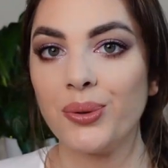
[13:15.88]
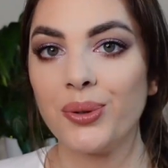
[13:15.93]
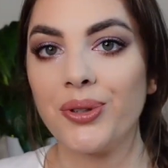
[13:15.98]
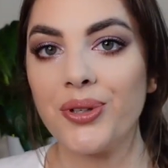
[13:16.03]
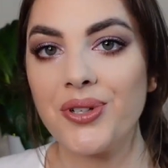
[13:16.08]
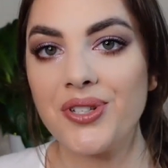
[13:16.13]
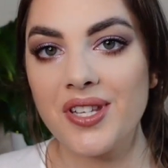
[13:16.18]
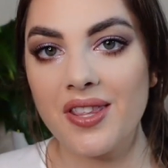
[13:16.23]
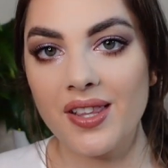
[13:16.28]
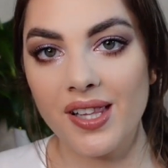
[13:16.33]
we're
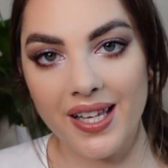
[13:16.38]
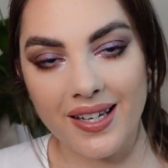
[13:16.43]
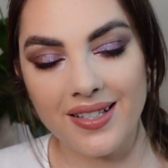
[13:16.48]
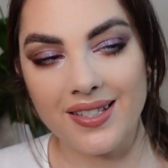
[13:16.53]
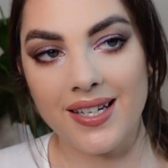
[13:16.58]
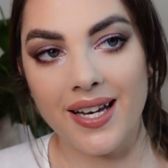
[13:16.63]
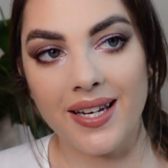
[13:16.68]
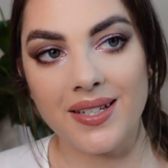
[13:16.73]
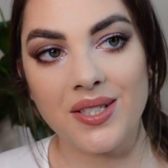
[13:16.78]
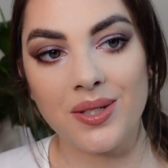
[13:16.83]
on to the last
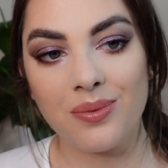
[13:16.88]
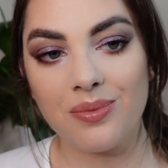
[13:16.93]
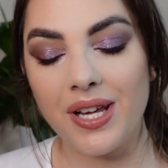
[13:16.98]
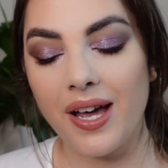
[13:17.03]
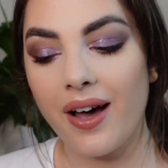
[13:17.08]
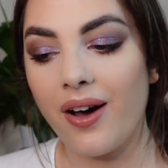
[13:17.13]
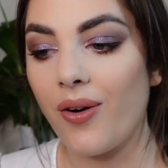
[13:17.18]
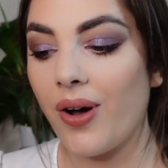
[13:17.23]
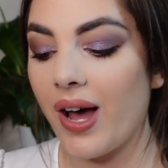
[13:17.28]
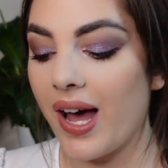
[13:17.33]
item
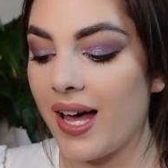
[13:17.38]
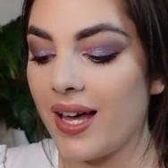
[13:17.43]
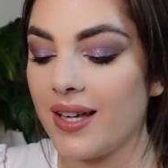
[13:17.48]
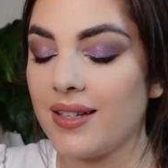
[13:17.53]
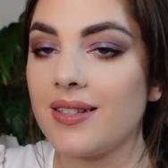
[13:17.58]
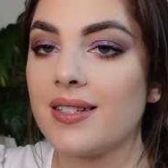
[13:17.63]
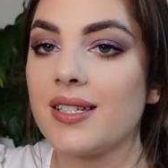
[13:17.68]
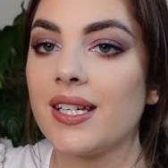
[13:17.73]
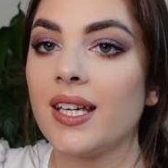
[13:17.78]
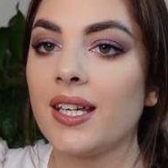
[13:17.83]
now,
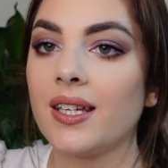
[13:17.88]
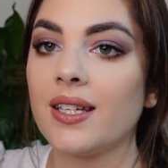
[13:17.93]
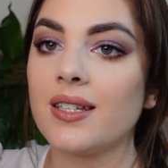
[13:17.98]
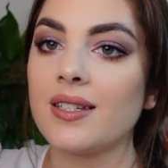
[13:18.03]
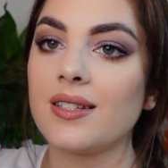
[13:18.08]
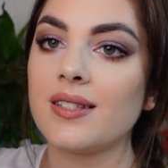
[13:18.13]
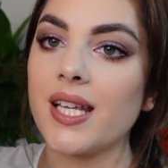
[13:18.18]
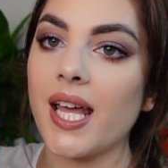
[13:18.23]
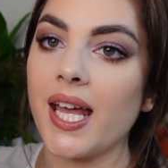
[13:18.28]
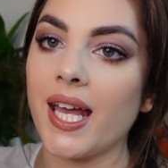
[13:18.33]
and it
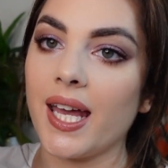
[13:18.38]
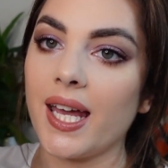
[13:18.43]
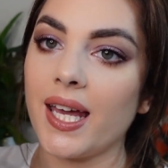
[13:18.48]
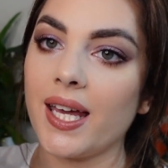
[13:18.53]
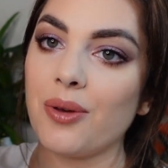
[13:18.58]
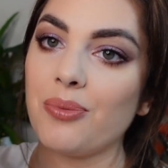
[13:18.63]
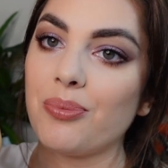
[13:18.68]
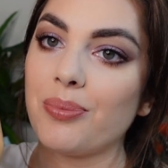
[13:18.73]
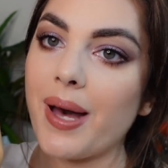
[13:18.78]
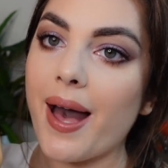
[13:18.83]
is a
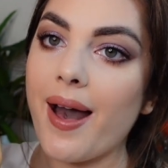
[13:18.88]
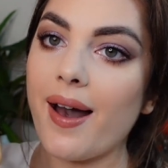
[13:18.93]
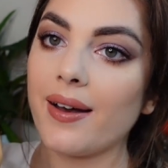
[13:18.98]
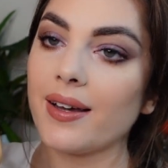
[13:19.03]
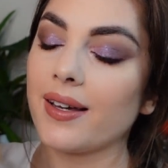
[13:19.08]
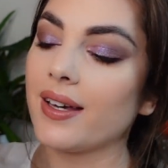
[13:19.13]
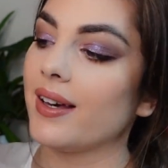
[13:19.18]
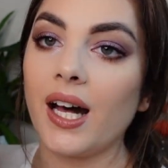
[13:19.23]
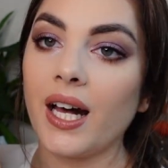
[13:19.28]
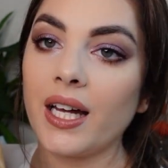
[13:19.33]

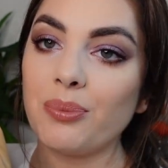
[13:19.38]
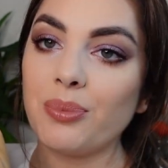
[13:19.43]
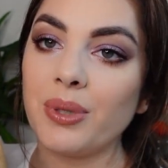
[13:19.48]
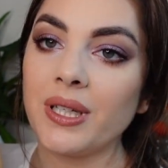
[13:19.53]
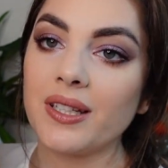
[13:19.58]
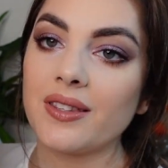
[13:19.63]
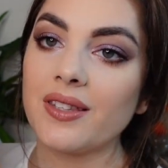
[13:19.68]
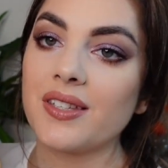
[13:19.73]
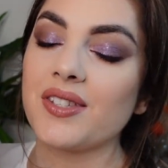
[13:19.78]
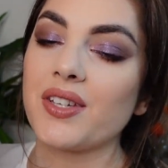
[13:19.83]
bag. I
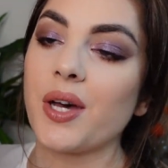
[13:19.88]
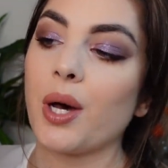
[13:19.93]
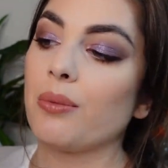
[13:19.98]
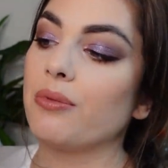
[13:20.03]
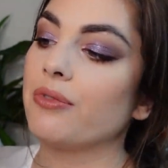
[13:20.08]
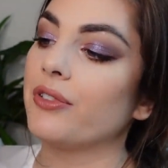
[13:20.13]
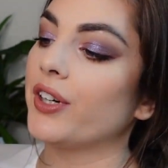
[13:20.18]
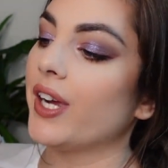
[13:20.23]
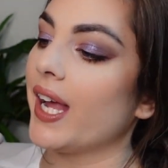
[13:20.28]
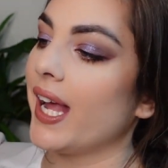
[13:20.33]
picked this up
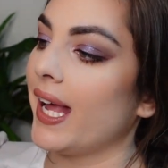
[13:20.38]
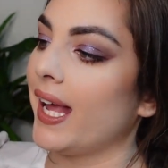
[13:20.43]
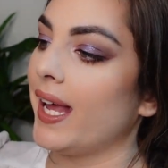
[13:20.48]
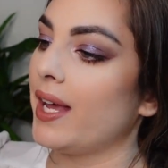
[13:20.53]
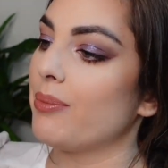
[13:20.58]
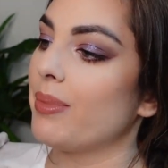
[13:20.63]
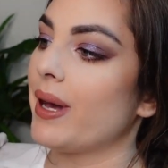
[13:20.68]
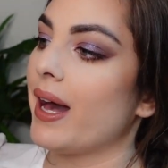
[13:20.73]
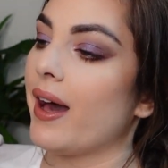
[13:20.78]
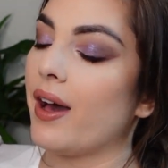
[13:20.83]
for
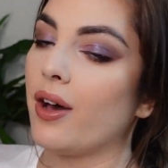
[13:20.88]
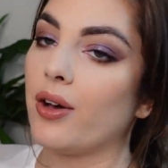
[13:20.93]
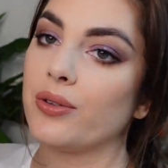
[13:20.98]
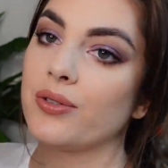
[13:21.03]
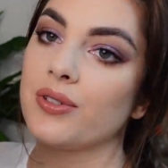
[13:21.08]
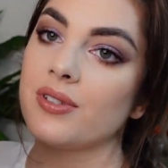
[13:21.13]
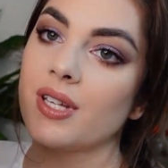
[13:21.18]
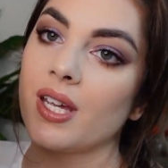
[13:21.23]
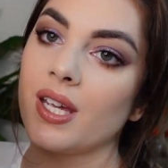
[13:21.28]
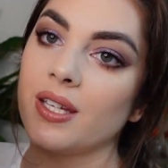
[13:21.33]

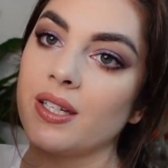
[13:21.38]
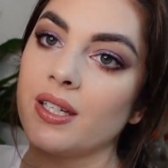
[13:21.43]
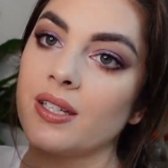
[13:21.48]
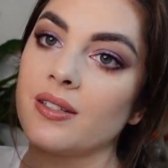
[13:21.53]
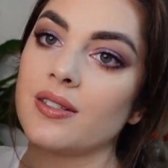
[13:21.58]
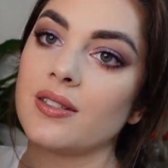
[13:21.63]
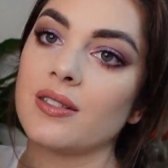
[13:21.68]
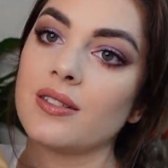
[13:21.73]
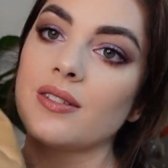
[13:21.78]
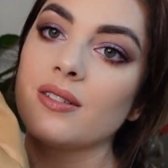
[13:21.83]
£8 and it
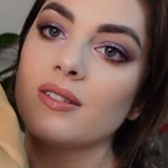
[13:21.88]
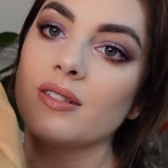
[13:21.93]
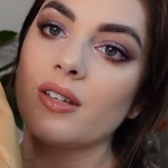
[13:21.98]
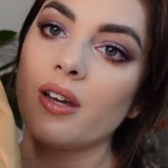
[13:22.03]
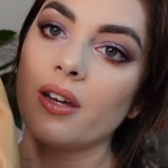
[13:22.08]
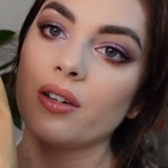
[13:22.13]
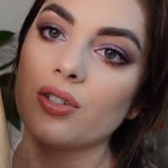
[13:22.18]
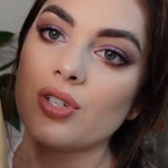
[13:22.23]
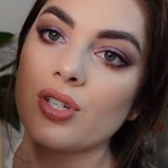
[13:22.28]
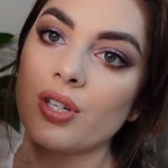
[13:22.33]
is in
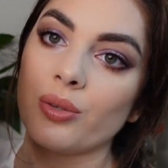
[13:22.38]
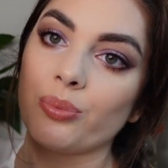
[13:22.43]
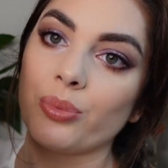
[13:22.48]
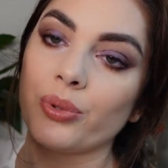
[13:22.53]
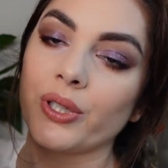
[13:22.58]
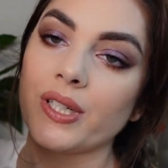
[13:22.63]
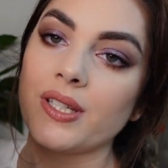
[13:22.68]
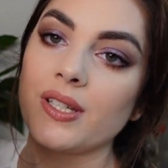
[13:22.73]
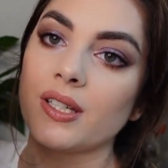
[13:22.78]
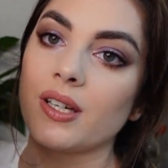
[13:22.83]
such a
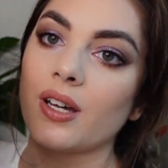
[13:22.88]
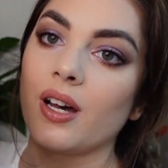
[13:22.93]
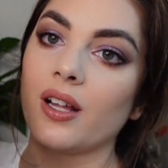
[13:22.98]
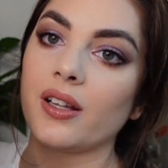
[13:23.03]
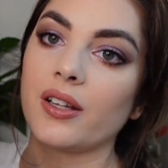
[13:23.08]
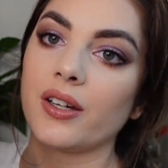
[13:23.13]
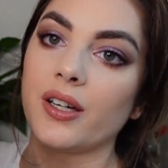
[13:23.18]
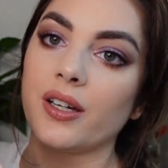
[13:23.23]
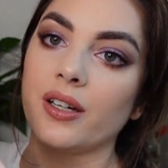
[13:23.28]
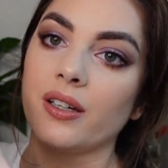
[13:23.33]
pretty
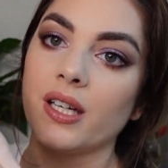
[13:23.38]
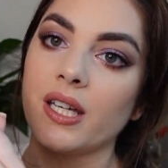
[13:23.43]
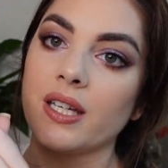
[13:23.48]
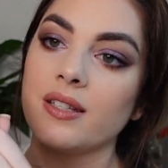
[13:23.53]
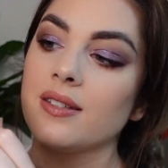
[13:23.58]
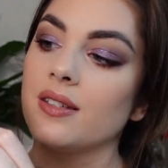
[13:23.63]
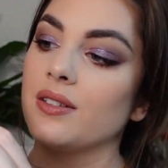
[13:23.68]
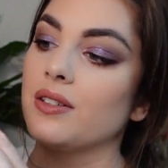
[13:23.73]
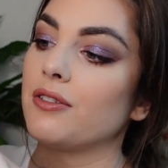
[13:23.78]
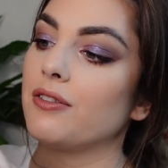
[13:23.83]
colour.
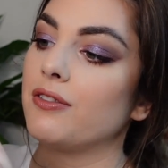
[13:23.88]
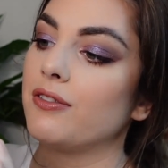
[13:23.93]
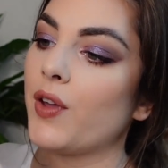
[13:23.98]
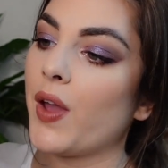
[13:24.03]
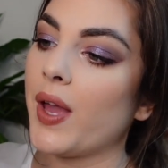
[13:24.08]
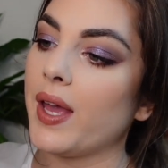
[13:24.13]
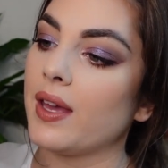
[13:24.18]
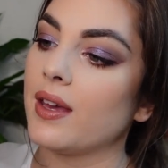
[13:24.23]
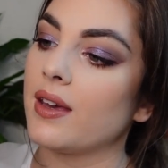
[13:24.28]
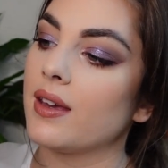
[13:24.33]
It's in a
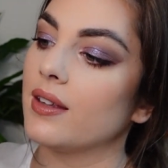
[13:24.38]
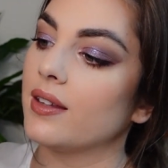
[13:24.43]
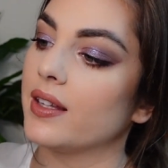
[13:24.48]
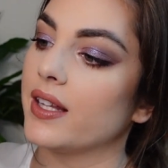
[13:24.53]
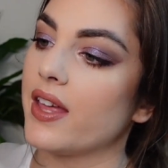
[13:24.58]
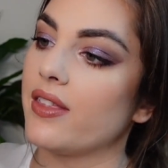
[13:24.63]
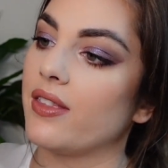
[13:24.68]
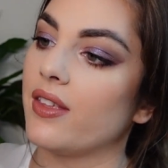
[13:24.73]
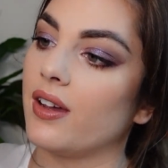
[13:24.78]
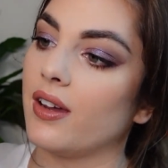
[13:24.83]
fake
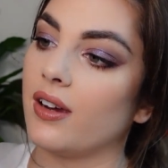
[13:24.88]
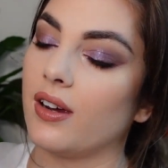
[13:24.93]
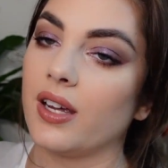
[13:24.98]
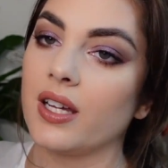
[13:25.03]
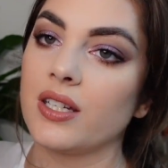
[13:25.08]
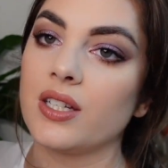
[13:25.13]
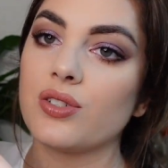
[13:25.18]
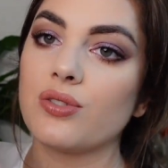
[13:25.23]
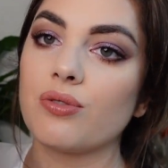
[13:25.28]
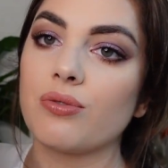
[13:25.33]
leather and
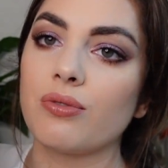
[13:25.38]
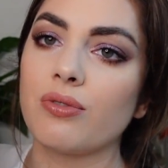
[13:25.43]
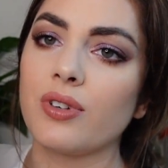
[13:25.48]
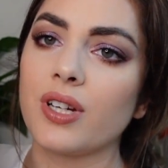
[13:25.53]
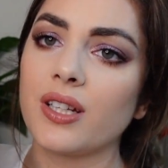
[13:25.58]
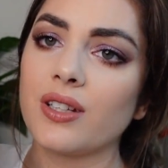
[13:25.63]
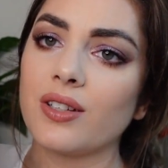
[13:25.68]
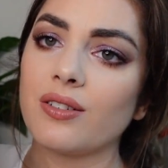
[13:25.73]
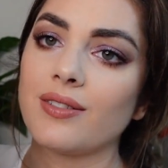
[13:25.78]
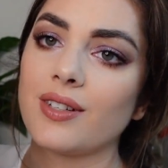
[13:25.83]
it's
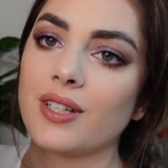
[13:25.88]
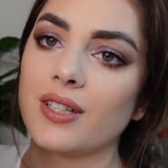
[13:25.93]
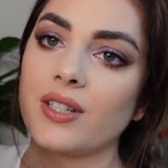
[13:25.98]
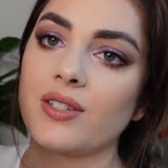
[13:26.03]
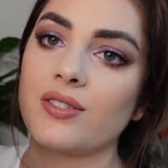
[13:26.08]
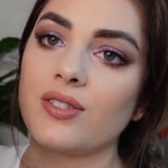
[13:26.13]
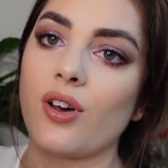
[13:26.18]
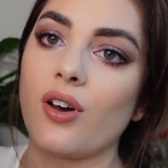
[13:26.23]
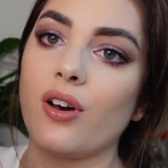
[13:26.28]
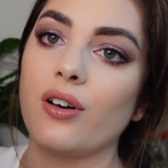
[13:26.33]
really, really
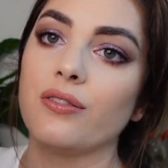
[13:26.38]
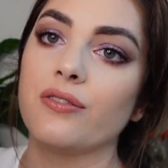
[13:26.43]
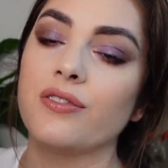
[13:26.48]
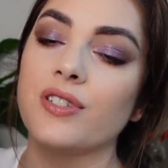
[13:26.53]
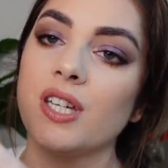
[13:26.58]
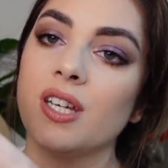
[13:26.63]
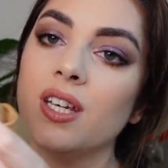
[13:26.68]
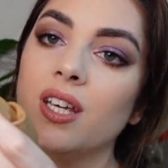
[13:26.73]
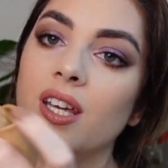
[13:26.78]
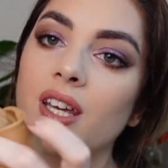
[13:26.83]
soft.
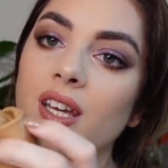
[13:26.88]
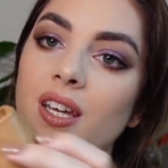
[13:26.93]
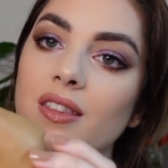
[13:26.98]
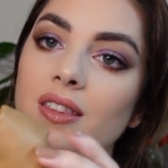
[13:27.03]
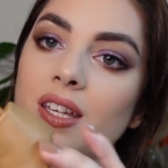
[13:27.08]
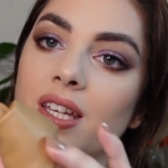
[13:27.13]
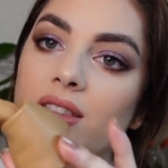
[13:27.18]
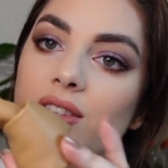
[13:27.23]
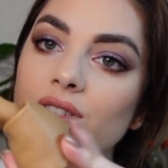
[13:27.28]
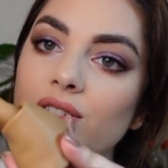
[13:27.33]
I
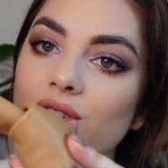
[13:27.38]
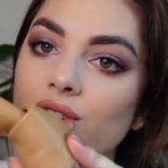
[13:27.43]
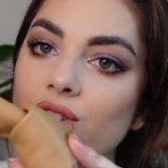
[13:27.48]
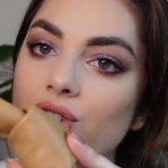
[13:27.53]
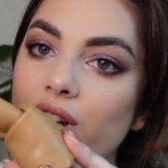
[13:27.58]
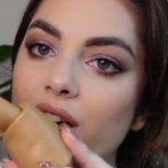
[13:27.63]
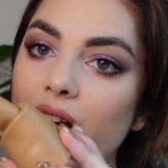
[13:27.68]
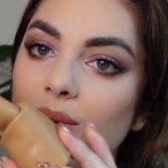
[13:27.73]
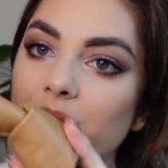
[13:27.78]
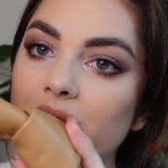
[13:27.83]
think the
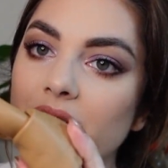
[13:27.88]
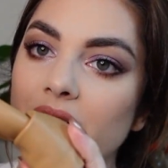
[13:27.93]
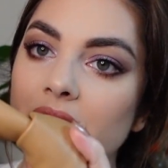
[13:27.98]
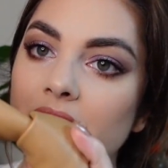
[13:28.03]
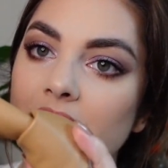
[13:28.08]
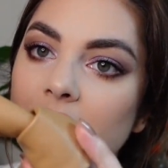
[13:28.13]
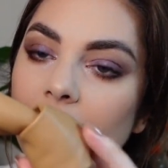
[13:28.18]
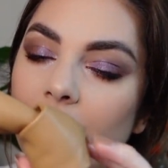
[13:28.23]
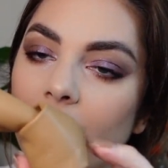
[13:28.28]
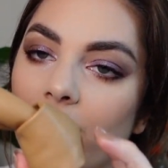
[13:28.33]
strap
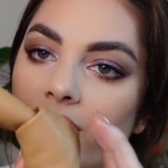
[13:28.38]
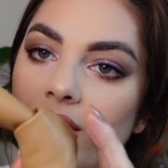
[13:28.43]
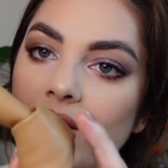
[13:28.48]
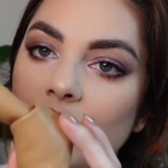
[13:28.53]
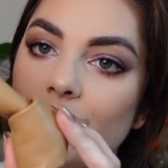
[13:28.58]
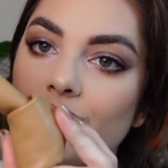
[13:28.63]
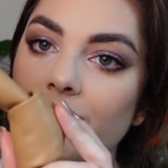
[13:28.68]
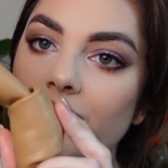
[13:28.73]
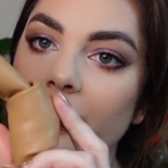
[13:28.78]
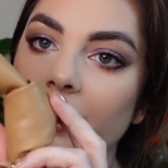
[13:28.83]
detail
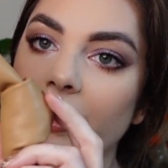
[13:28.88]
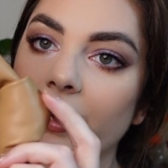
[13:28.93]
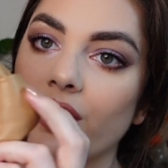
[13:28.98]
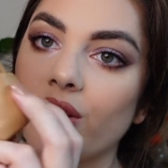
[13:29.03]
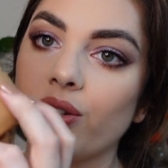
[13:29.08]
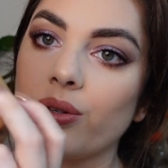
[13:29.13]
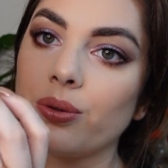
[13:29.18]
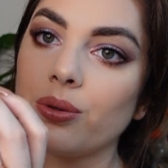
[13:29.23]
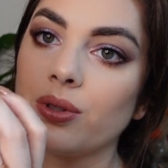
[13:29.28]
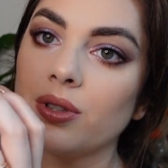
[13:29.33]
is really
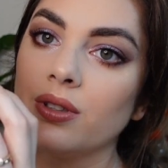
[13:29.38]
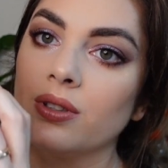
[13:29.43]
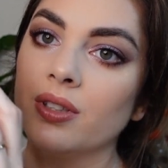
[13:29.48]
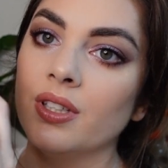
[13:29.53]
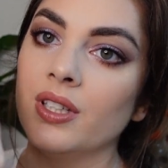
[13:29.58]
cool,